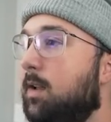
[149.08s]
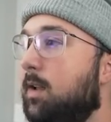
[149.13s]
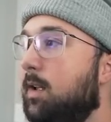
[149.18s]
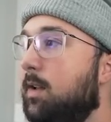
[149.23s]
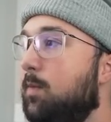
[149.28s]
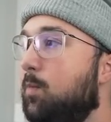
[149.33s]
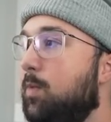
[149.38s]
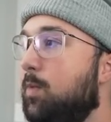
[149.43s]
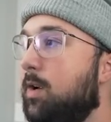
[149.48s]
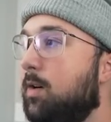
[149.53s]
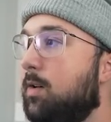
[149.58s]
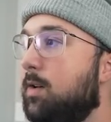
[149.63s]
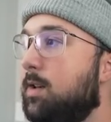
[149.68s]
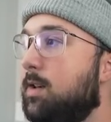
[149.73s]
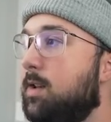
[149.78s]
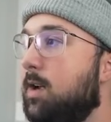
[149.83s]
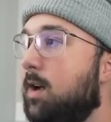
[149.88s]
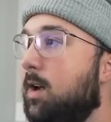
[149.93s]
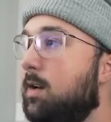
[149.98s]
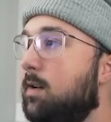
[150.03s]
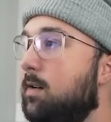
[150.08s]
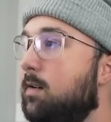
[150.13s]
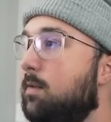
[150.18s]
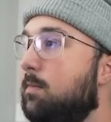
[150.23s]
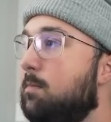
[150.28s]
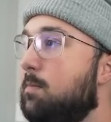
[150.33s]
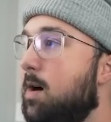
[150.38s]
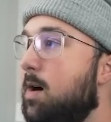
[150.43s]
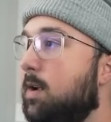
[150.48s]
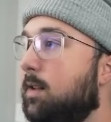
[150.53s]
And we are done
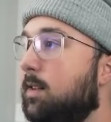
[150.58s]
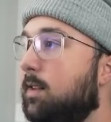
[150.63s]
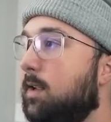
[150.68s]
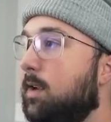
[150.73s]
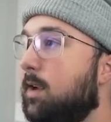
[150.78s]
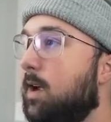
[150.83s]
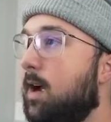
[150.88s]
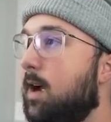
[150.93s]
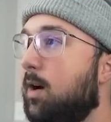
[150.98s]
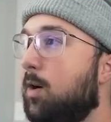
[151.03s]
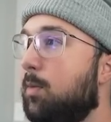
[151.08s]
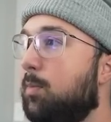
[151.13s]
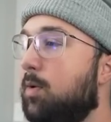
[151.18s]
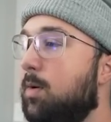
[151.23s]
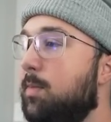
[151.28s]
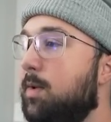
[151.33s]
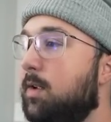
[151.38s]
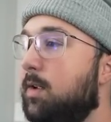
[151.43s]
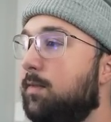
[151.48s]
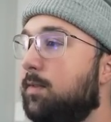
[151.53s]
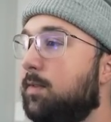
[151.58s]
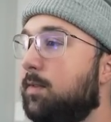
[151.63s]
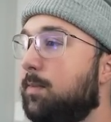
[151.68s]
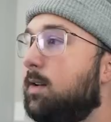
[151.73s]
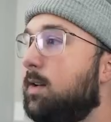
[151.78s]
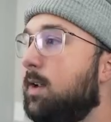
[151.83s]
modeling our primitives.